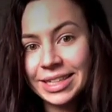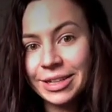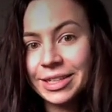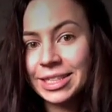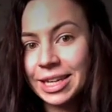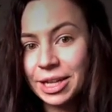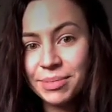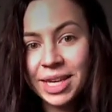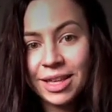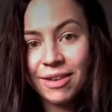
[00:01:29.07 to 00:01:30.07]
It looks a little
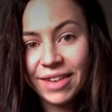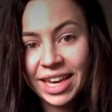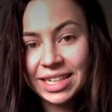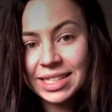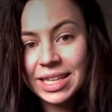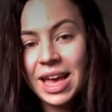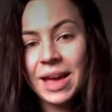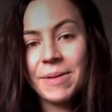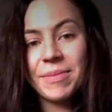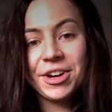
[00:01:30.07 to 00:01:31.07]
bit in your face,
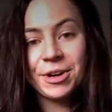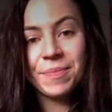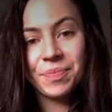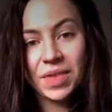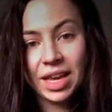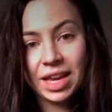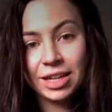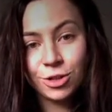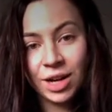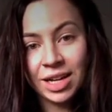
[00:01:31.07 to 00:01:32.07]
but
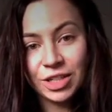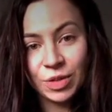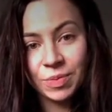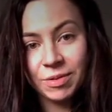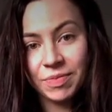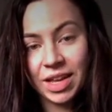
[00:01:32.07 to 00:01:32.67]
it dried up.